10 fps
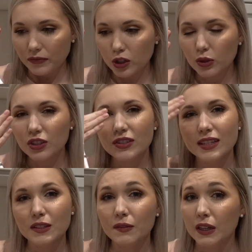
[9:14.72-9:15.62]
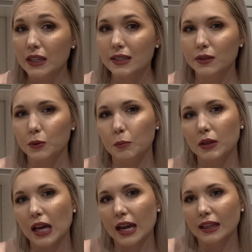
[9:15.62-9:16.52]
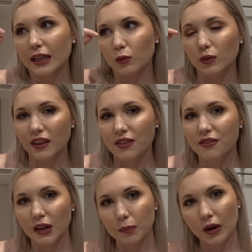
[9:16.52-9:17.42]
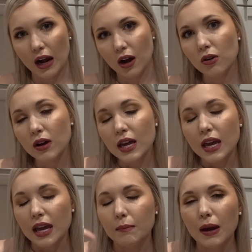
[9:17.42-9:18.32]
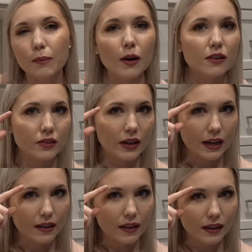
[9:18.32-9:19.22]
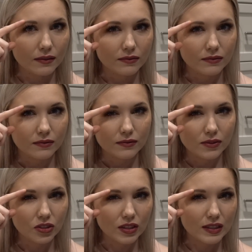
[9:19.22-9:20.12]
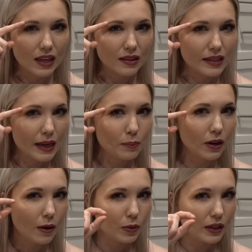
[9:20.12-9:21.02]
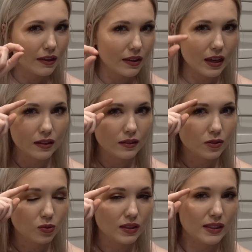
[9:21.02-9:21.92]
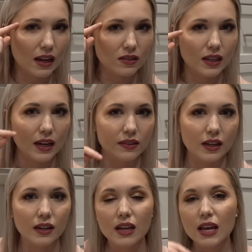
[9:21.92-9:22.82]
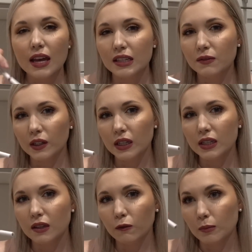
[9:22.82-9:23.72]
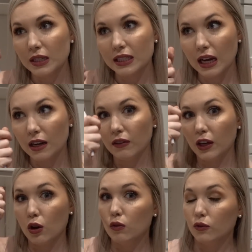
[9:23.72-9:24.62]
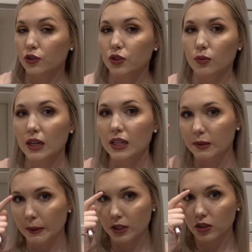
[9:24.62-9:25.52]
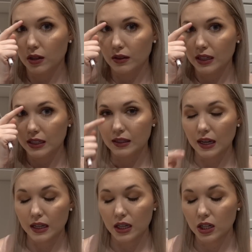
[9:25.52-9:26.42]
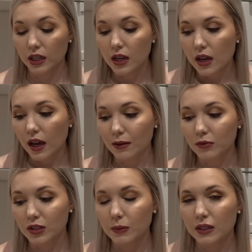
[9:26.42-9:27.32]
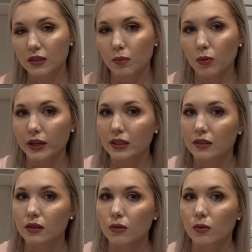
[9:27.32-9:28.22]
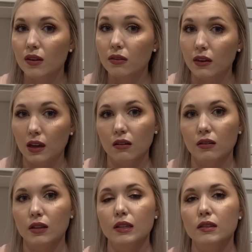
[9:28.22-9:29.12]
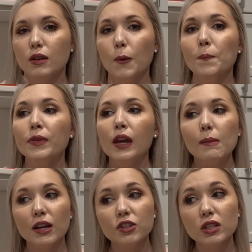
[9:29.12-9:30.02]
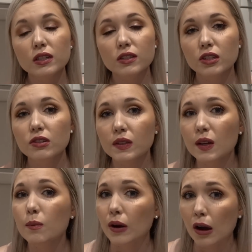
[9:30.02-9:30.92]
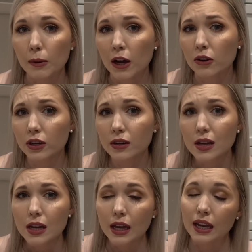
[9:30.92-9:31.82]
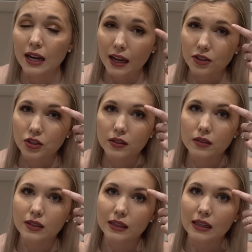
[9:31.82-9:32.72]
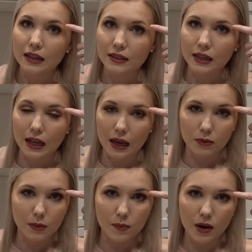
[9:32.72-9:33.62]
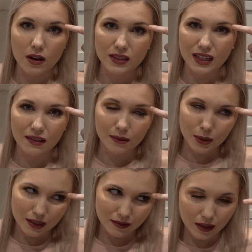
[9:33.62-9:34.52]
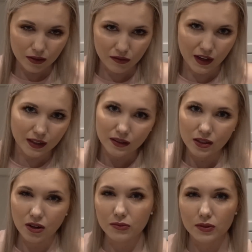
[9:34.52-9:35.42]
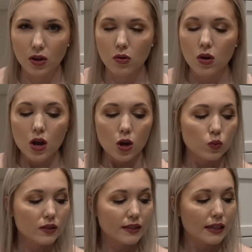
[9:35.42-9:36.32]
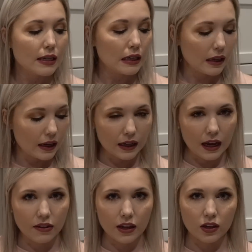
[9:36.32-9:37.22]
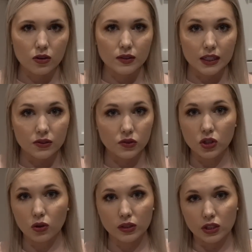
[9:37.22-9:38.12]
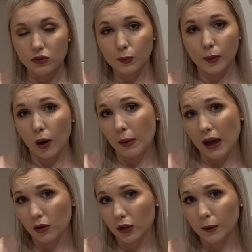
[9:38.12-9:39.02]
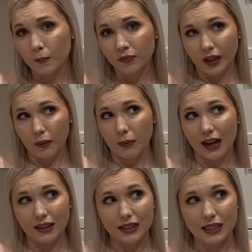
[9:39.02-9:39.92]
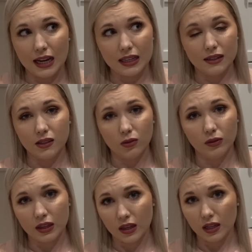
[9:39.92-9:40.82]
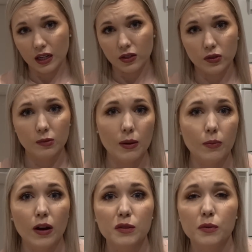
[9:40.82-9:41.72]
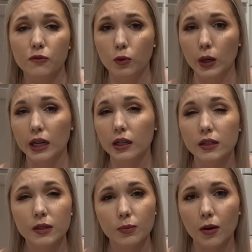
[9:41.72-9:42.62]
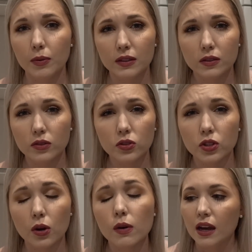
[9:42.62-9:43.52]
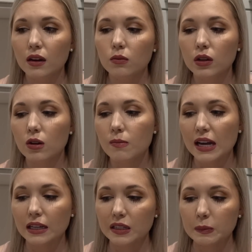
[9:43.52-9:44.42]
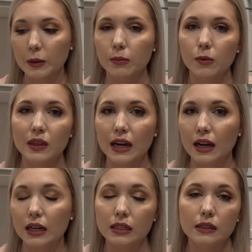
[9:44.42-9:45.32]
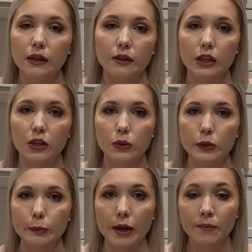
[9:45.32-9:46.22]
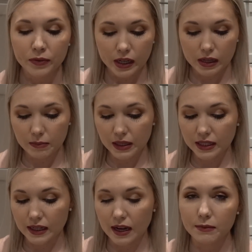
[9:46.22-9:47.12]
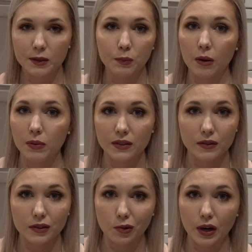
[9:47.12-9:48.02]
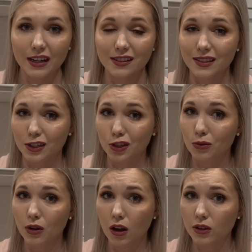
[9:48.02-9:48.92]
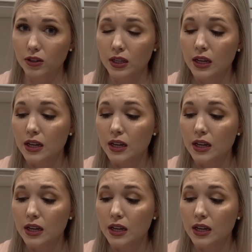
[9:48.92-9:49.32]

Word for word: you can just, it's very easy to apply like a really thick brow, and my brows are kind of like, they taper out pretty thin towards the outside there, and it's very easy for me to kind of like overdo it, especially on the inside here, just because the point is so thick on this. So I'm actually going to start using a brow powder, and I actually did that today with my brows, and I mean, they look fine, you know, so we'll see kind of how that goes. I used to only use brow powder like back in the day. That's the only thing that I used in my brows before I got into brow pencils, so kind of want to go back and experiment with that and kind of see how that goes. But in the meantime, this brow pencil is great. It's like $2,